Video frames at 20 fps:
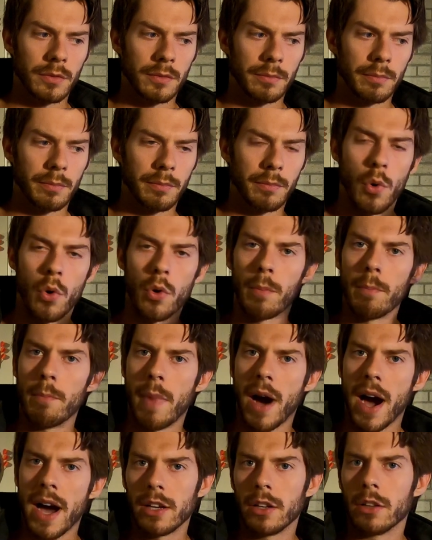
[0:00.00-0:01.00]
more
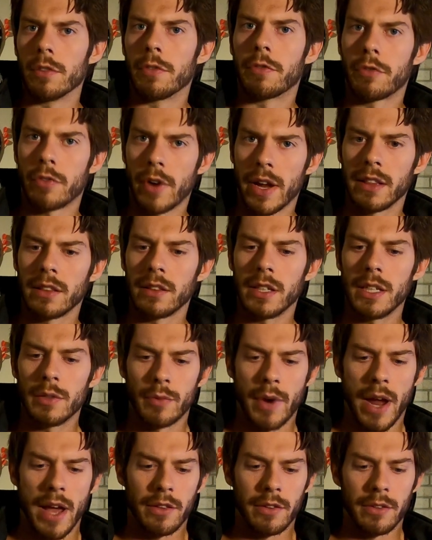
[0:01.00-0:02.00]
mile friendly
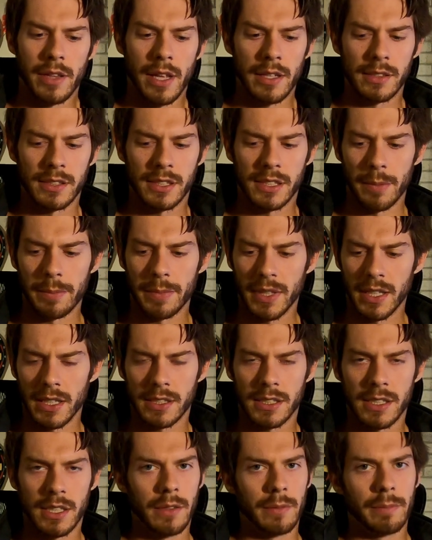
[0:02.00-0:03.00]
rather than something
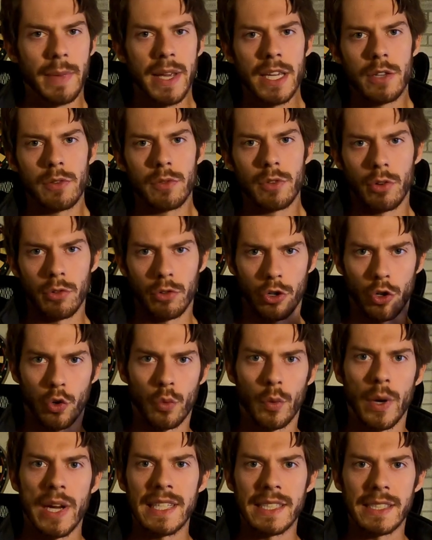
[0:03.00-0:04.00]
that's going to make you go
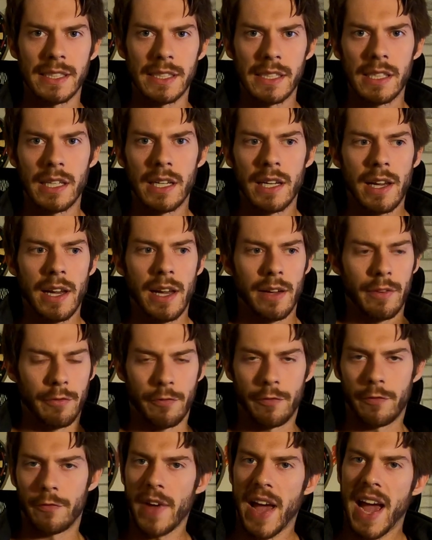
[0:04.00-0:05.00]
crazy
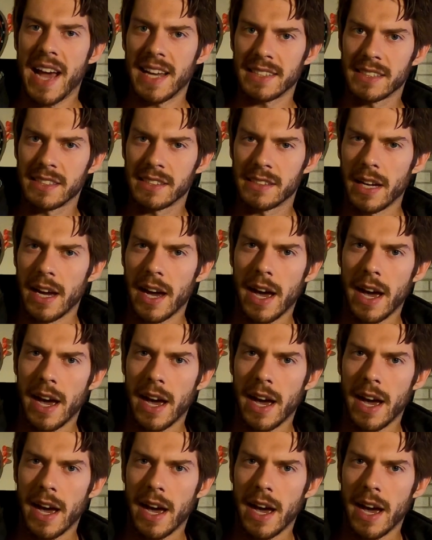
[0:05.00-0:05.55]
fast.